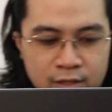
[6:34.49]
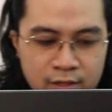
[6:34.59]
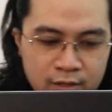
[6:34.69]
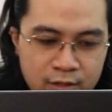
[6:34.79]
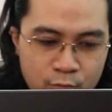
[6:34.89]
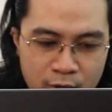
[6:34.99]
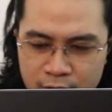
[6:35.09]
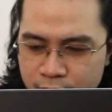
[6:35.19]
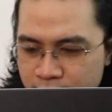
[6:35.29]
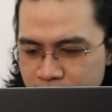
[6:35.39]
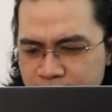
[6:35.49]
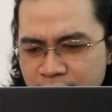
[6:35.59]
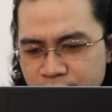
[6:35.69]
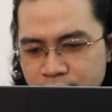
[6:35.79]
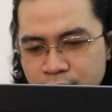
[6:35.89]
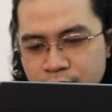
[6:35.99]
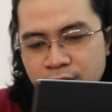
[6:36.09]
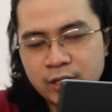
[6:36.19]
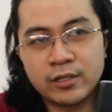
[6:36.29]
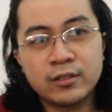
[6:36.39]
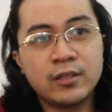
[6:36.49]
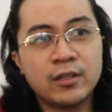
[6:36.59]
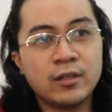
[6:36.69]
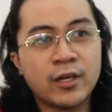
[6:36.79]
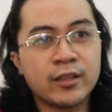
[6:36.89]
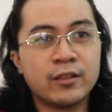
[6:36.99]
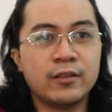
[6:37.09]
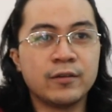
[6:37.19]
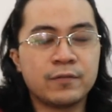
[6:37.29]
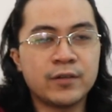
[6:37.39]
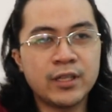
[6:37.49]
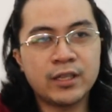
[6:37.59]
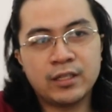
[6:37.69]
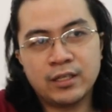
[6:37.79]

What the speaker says: Wow, this is actually looking a lot different